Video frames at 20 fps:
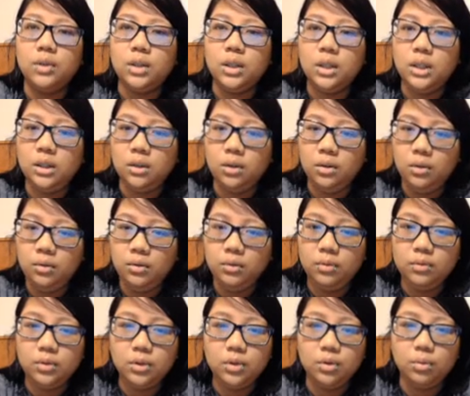here
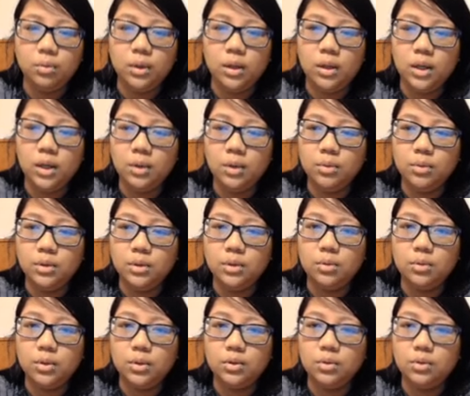to where I was
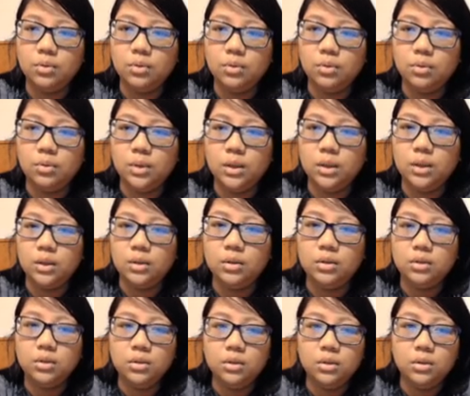going to
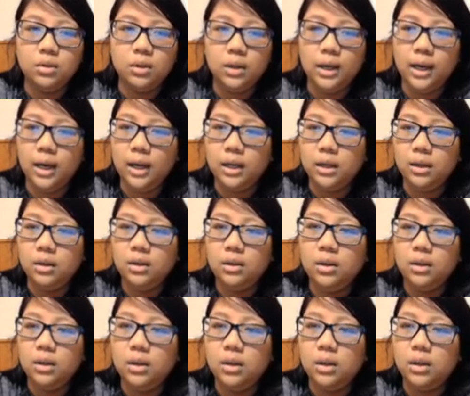add it,
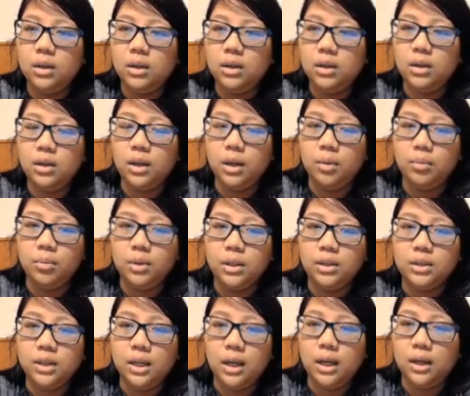and I
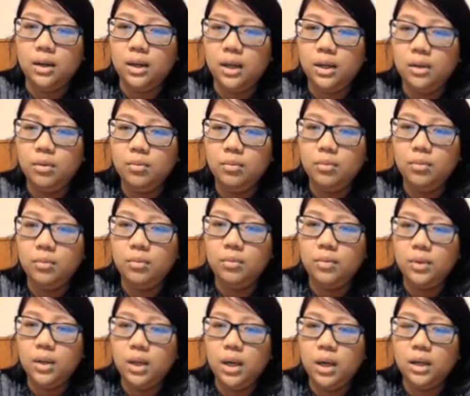press add item.
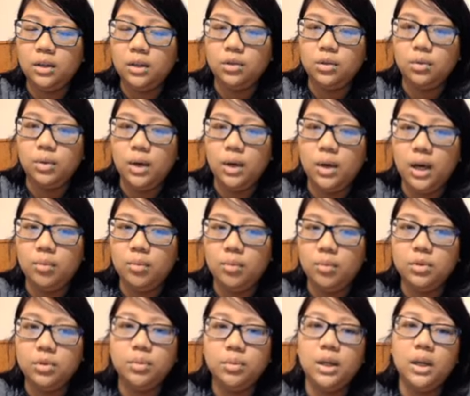I can do add
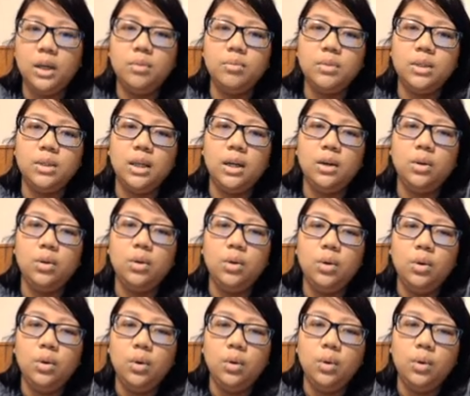multiple items. Now,
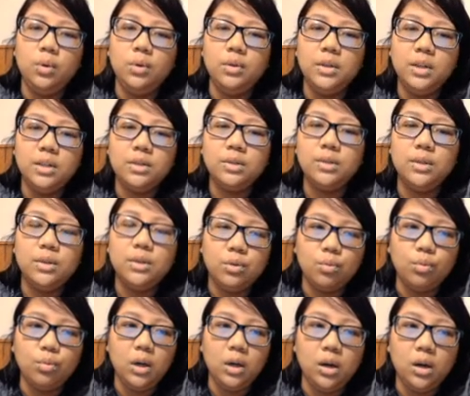this is
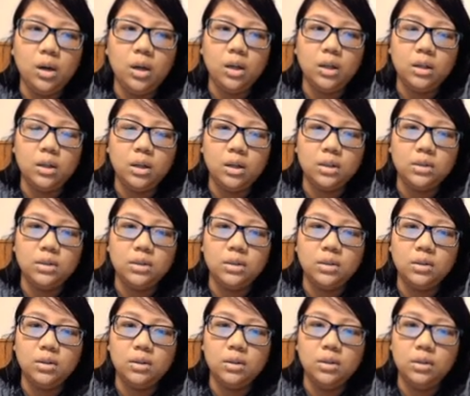where it gets
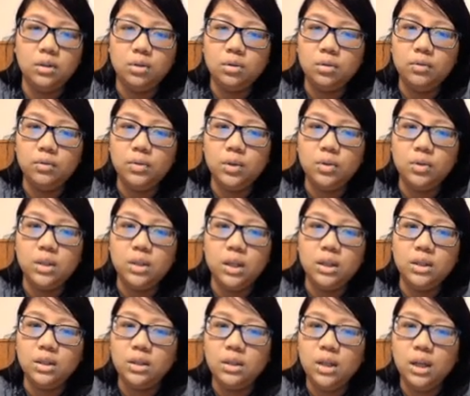a little confusing.
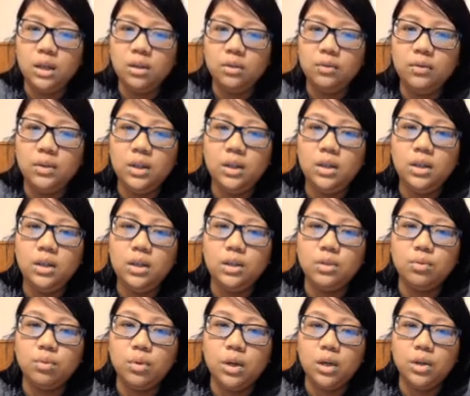Data feed is
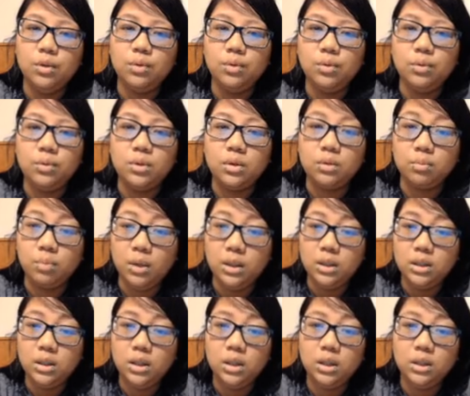where you use a
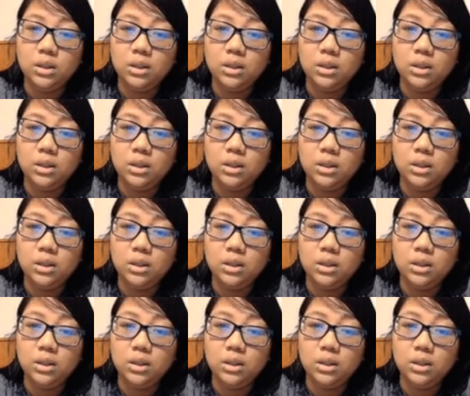spreadsheet